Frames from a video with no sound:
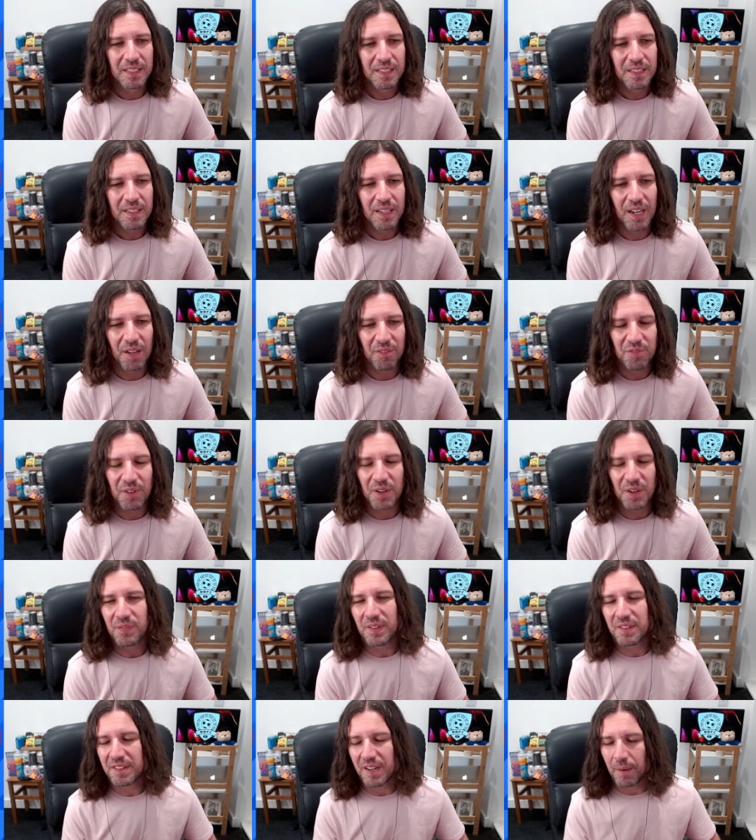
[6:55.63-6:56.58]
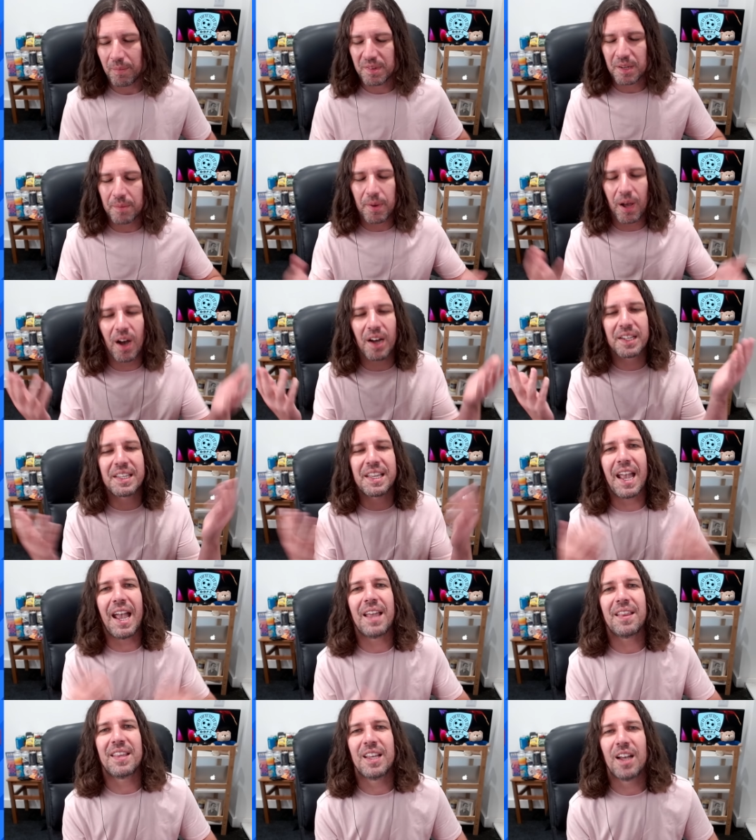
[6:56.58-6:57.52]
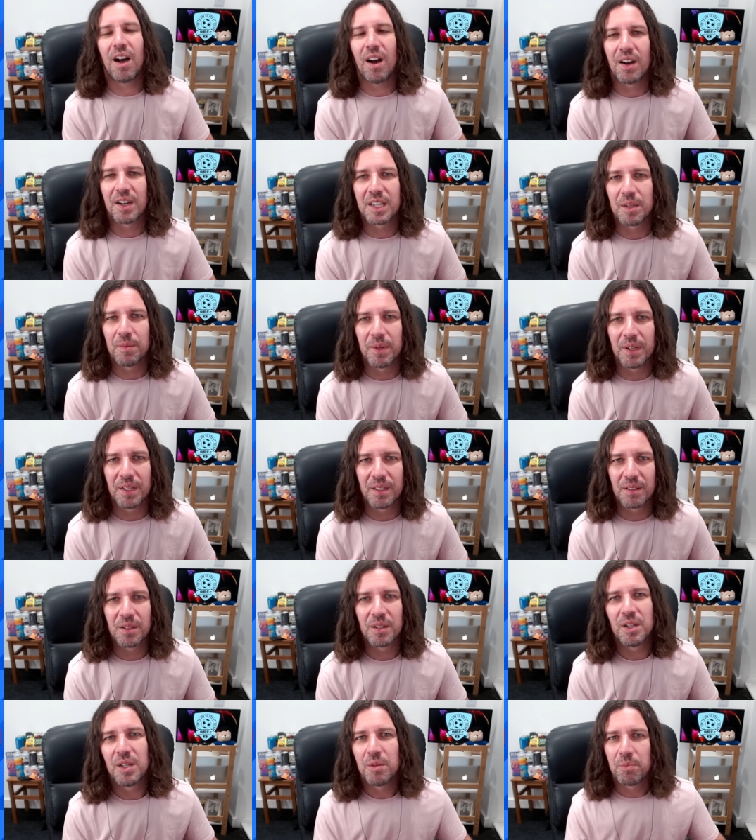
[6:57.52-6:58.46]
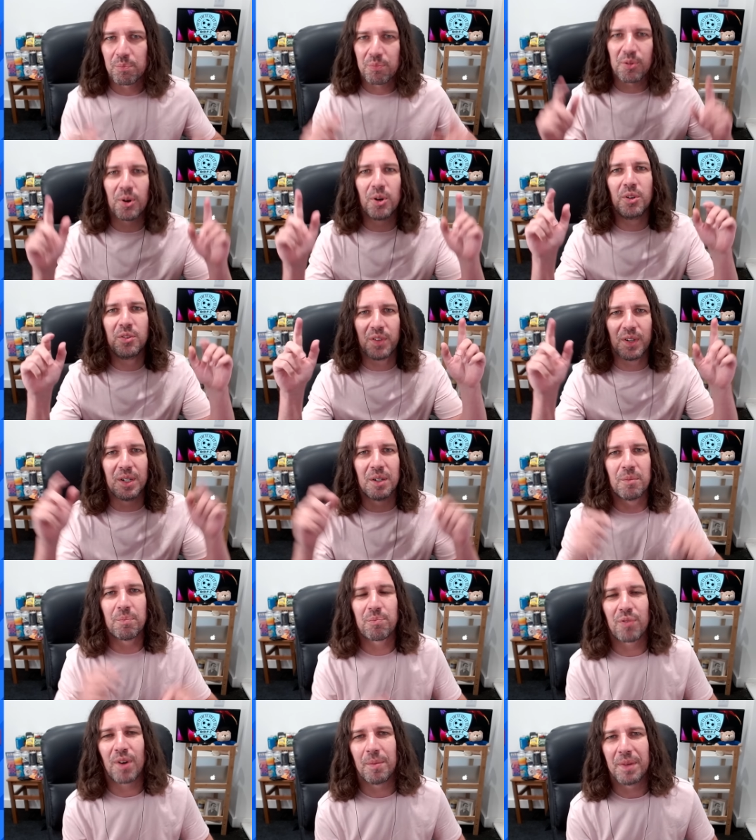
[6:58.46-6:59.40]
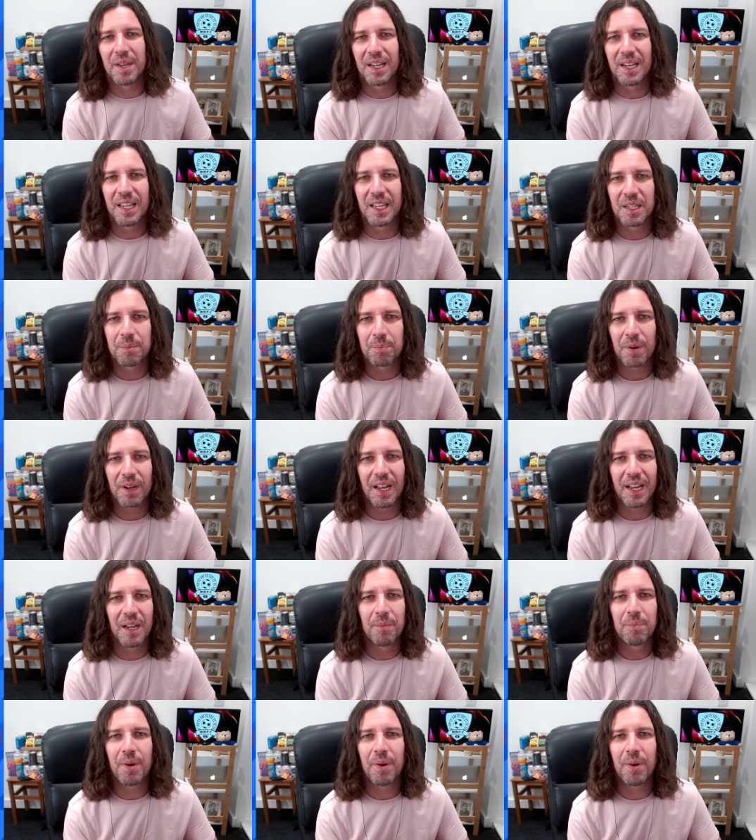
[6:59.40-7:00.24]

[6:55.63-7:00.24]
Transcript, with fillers: uh, three from the Championship. I get the argument, proven Premier League player.